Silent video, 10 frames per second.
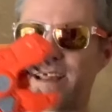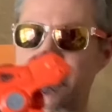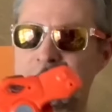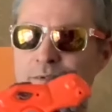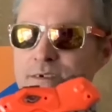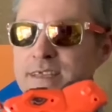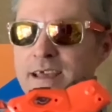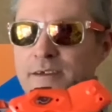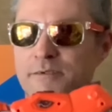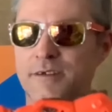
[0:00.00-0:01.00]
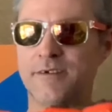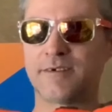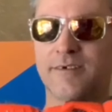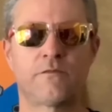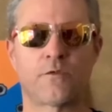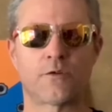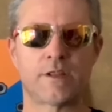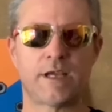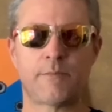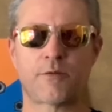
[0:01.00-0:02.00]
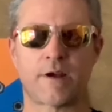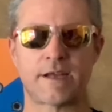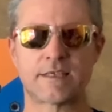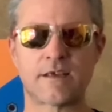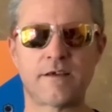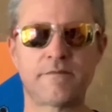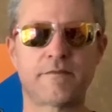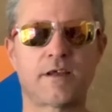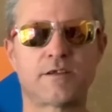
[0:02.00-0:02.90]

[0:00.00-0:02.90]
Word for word: dinosaur sound. For the price of